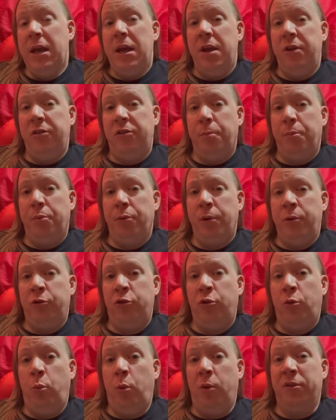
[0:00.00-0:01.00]
His
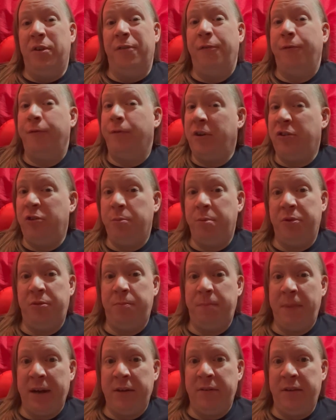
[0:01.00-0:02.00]
approach was a fresh
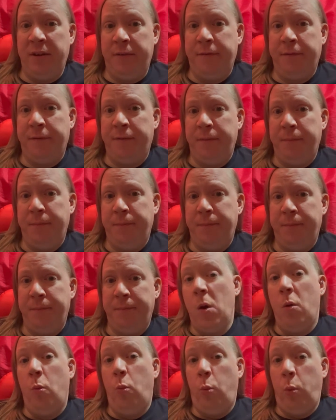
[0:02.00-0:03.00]
perspective
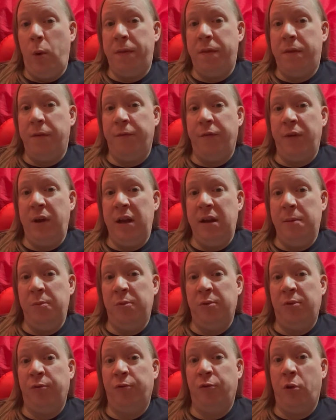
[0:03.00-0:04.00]
with the
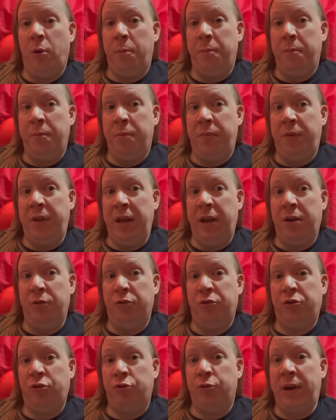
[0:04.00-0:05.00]
freedoms from the
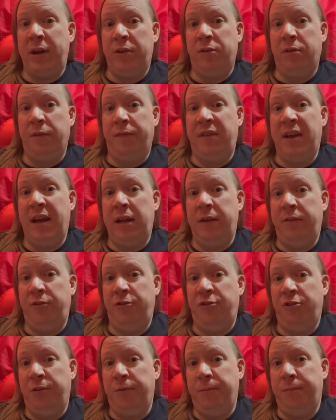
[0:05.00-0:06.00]
constraints of
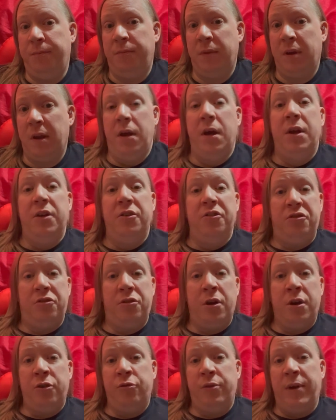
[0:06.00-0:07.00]
television.
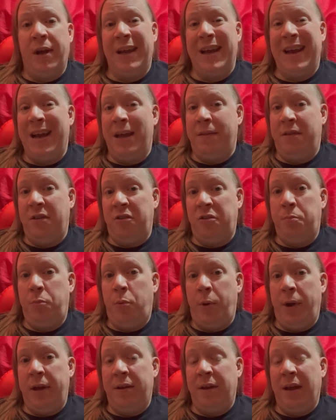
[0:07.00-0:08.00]
Star Trek at this
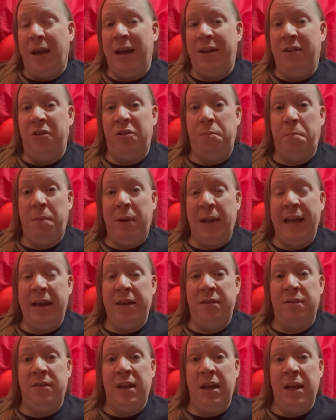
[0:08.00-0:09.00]
point had its
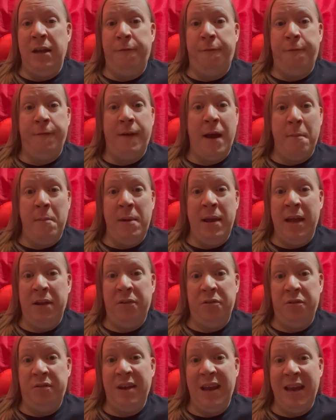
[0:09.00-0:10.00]
place in family
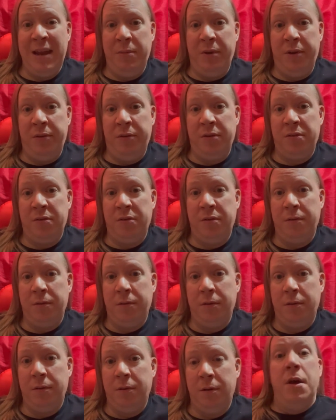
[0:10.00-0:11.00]
entertainment.
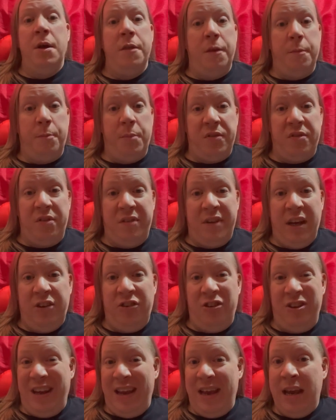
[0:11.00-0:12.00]
The
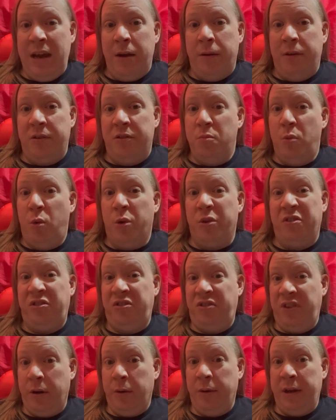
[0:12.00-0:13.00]
presentation here is more
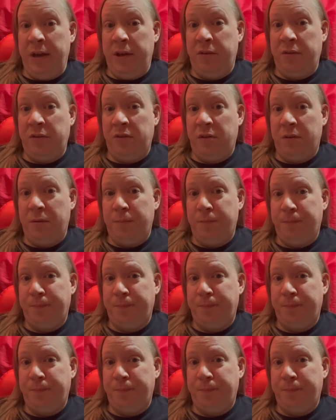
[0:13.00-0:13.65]
serious.